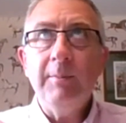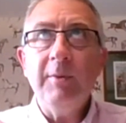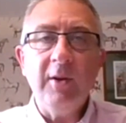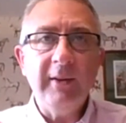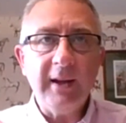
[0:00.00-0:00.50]

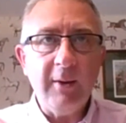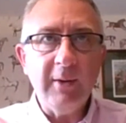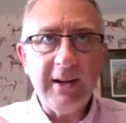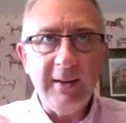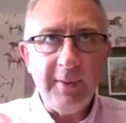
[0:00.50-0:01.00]
providing they
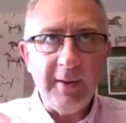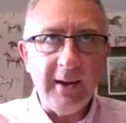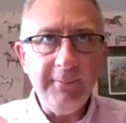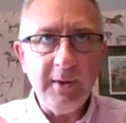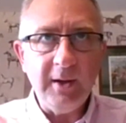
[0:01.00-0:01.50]
go a clip
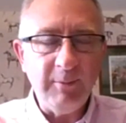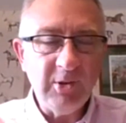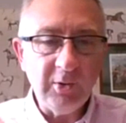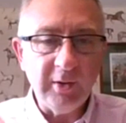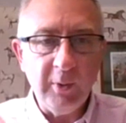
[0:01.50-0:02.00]
here, and I'm
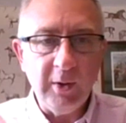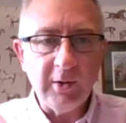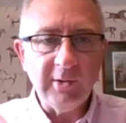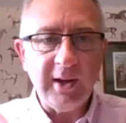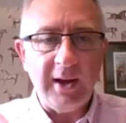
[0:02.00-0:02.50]
sure they will,
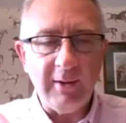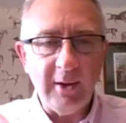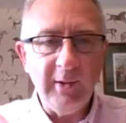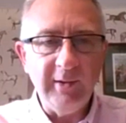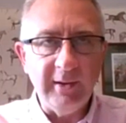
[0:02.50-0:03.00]
because Lookout
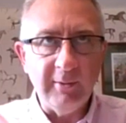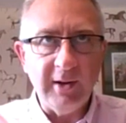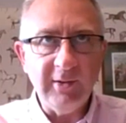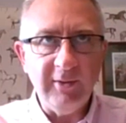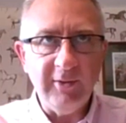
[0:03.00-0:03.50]
Louis in the race.